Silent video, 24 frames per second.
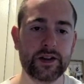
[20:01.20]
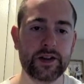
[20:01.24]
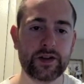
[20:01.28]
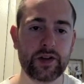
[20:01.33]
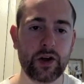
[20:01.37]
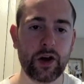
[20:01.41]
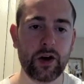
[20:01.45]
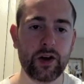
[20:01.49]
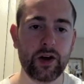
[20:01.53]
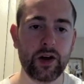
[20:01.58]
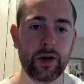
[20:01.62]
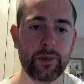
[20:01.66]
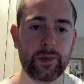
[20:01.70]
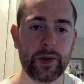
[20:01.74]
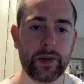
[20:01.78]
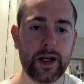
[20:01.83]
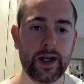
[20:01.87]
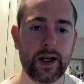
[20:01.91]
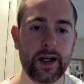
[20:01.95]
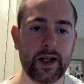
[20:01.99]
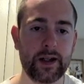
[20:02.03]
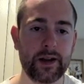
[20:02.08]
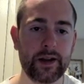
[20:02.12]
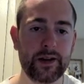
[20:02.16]
startup,
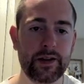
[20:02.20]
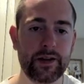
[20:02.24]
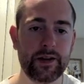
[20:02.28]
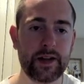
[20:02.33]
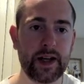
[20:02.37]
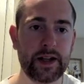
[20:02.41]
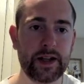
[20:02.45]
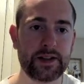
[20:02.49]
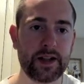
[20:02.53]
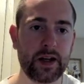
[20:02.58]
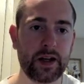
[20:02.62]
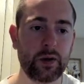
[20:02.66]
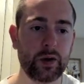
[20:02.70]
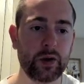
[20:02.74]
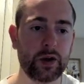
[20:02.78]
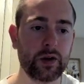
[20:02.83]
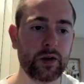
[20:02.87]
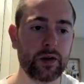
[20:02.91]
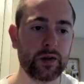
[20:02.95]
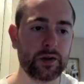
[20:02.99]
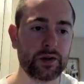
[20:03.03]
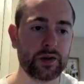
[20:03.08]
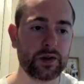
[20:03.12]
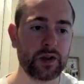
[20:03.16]
and that's how it
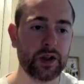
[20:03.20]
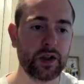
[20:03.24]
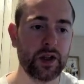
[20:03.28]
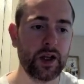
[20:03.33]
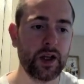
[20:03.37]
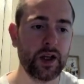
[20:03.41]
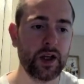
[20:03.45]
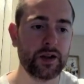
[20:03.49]
goes.